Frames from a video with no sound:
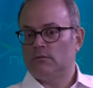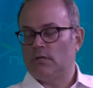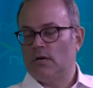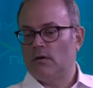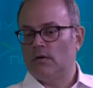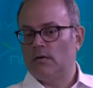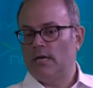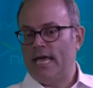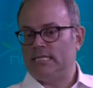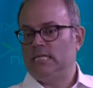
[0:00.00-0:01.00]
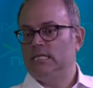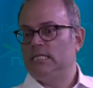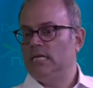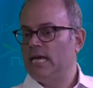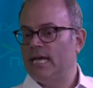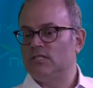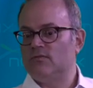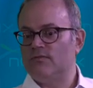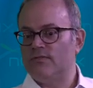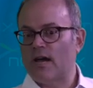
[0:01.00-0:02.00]
the SEC has
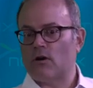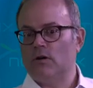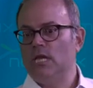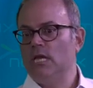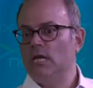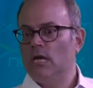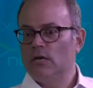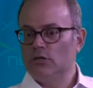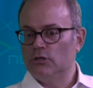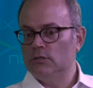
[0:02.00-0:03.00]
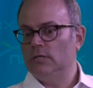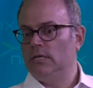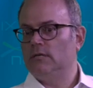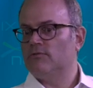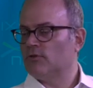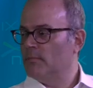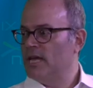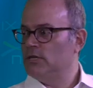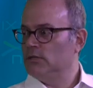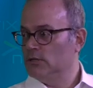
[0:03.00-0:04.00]
very good
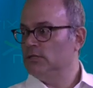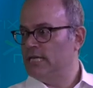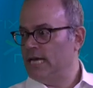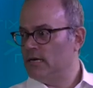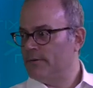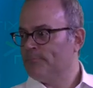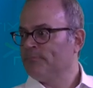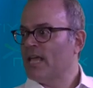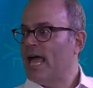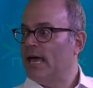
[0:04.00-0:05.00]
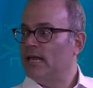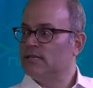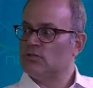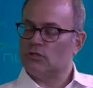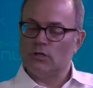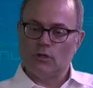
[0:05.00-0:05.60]
information, good data, and is,